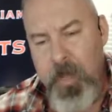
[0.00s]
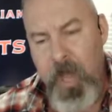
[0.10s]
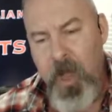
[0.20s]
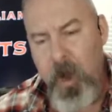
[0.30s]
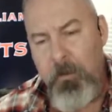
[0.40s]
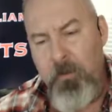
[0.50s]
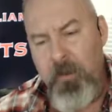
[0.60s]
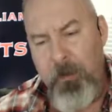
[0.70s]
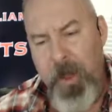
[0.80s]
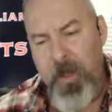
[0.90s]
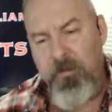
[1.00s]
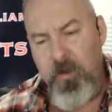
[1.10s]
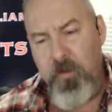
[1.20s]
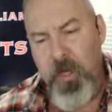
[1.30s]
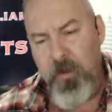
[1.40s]
I hope over the past
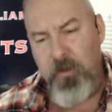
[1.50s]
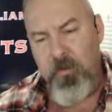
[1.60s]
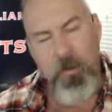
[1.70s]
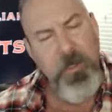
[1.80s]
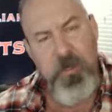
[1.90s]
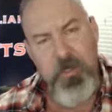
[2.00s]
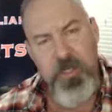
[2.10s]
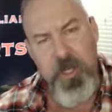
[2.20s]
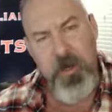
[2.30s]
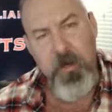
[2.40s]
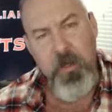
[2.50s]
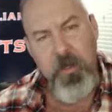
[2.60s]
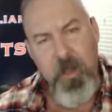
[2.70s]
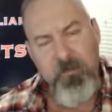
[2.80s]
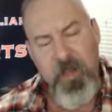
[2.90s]
2 years, especially this year,
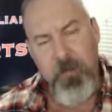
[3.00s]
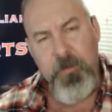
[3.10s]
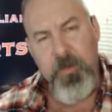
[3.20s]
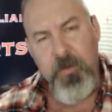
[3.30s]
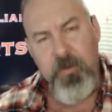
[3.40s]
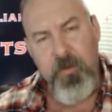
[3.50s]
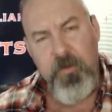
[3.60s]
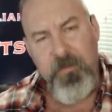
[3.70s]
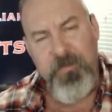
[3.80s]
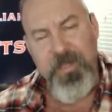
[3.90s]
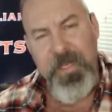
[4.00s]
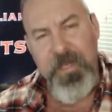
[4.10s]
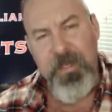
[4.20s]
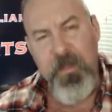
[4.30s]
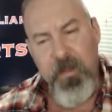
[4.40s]
I've helped you to
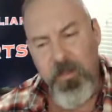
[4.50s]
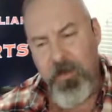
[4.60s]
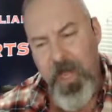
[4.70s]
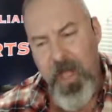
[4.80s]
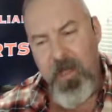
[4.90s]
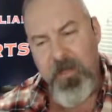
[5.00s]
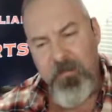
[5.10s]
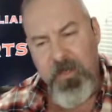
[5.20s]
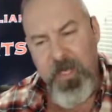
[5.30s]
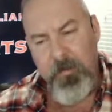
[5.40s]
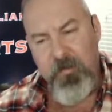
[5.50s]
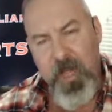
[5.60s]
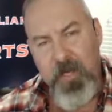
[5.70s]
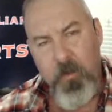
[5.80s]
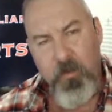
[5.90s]
see the reality of the deep
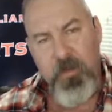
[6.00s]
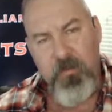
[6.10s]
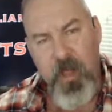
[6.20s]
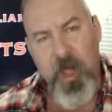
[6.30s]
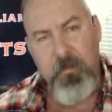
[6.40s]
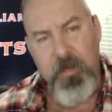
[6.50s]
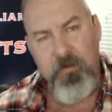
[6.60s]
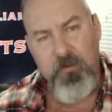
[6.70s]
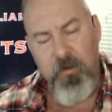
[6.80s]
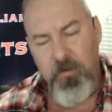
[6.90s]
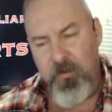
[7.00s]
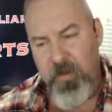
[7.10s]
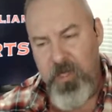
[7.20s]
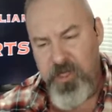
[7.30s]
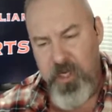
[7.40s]
state and what these communist
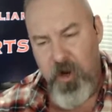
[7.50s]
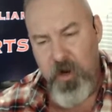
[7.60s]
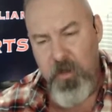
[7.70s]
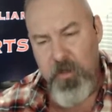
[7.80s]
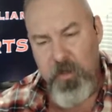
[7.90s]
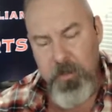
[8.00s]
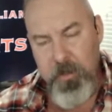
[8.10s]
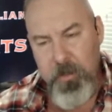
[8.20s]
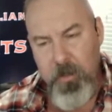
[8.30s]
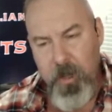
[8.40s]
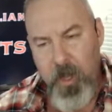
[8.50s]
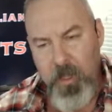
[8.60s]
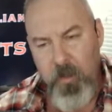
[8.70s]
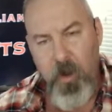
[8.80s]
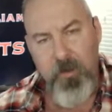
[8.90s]
subversives actually are.
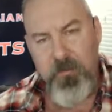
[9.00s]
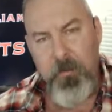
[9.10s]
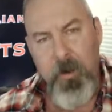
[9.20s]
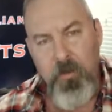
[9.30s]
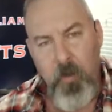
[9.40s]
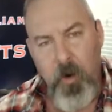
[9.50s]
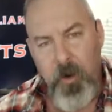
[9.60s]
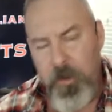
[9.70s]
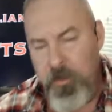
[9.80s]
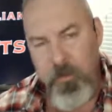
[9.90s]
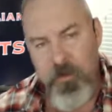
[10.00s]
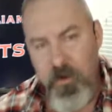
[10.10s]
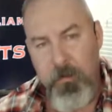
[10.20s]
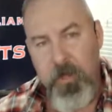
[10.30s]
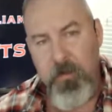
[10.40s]
You all have spread the word
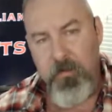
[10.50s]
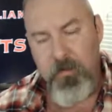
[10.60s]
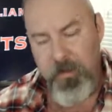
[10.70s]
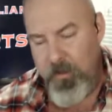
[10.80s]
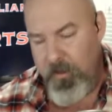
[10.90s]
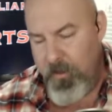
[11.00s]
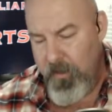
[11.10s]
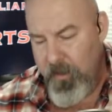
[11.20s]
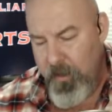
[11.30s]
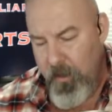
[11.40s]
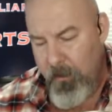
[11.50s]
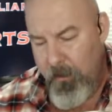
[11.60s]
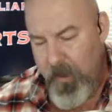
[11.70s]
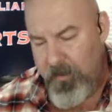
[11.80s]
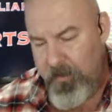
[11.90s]
tremendously.
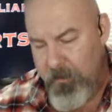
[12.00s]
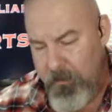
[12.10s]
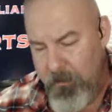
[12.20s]
But